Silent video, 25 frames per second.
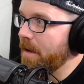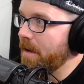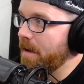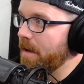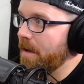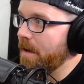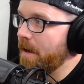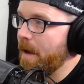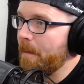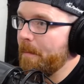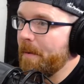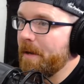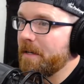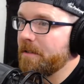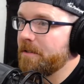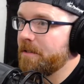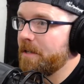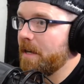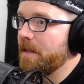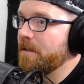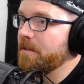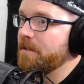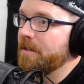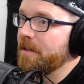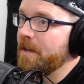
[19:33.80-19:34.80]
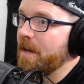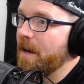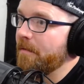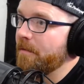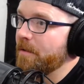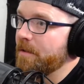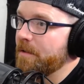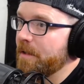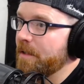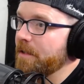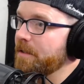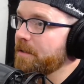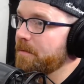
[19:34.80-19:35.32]
how about a challenging
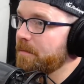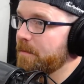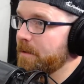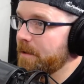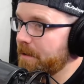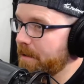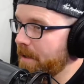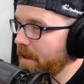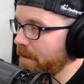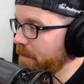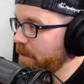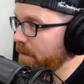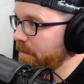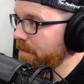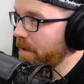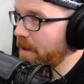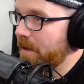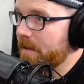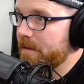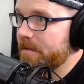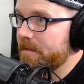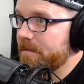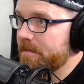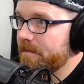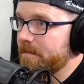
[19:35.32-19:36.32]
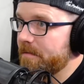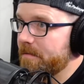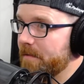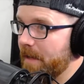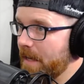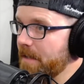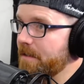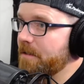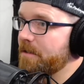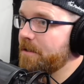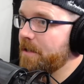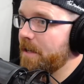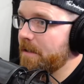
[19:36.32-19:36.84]
conversation with your Heavenly Father?
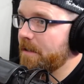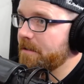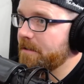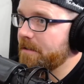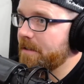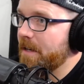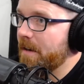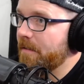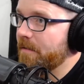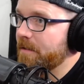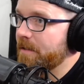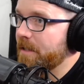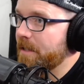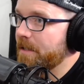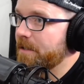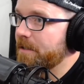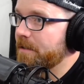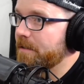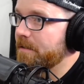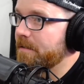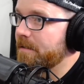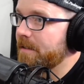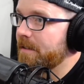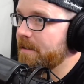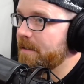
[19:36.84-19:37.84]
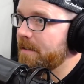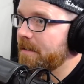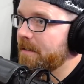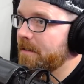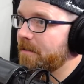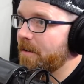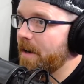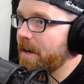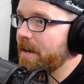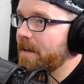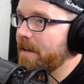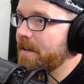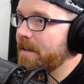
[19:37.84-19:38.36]
That's a challenging conversation,
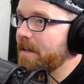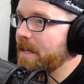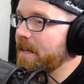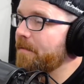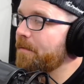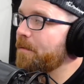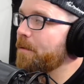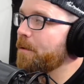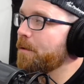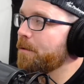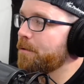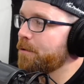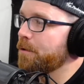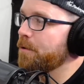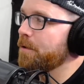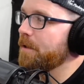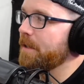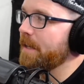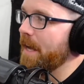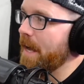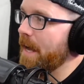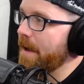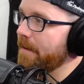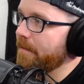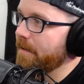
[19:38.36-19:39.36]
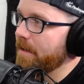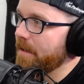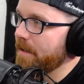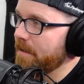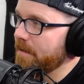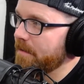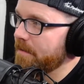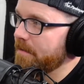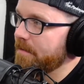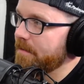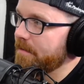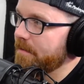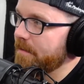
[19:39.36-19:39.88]
right? If you're truly having it,
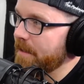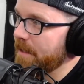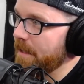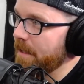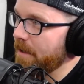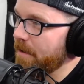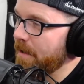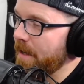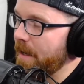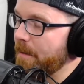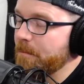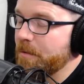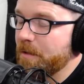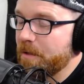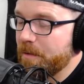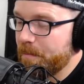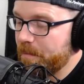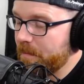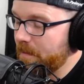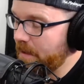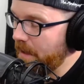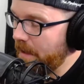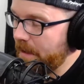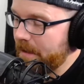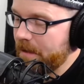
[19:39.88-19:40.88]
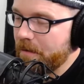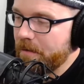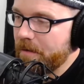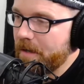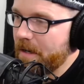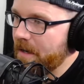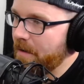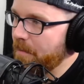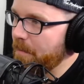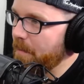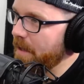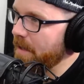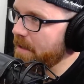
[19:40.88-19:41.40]
and I know
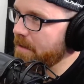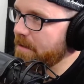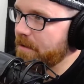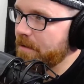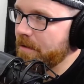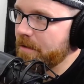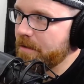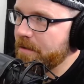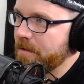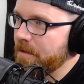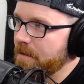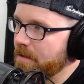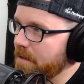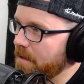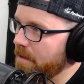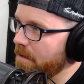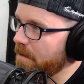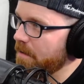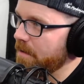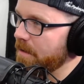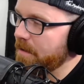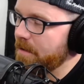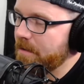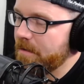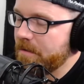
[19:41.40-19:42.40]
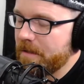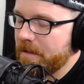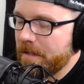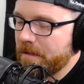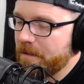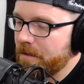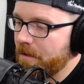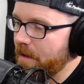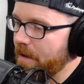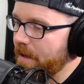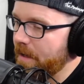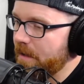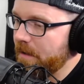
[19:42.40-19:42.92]
not everybody's Christians that are our listeners. That's
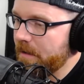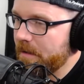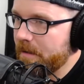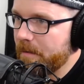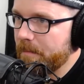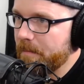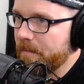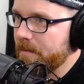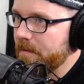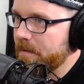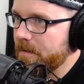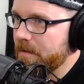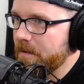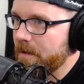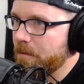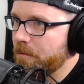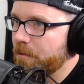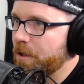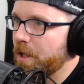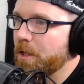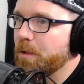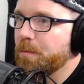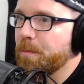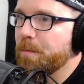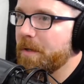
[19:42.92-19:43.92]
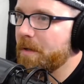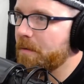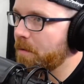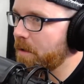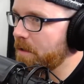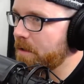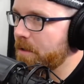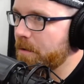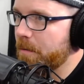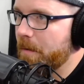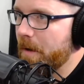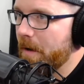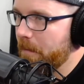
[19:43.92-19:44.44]
great. There's no judgment
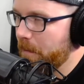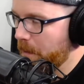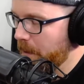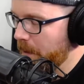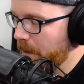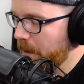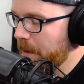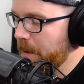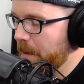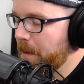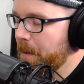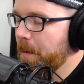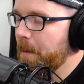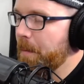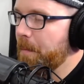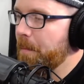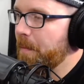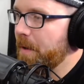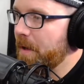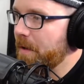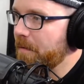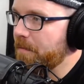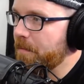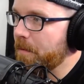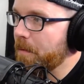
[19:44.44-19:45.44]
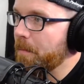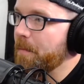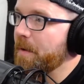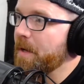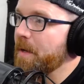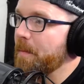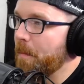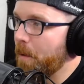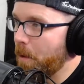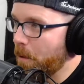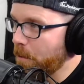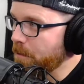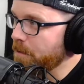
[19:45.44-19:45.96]
whatsoever. But for me
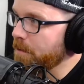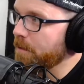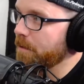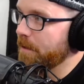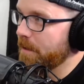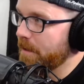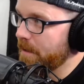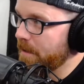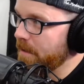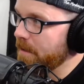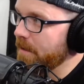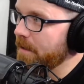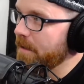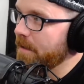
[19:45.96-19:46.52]
personally,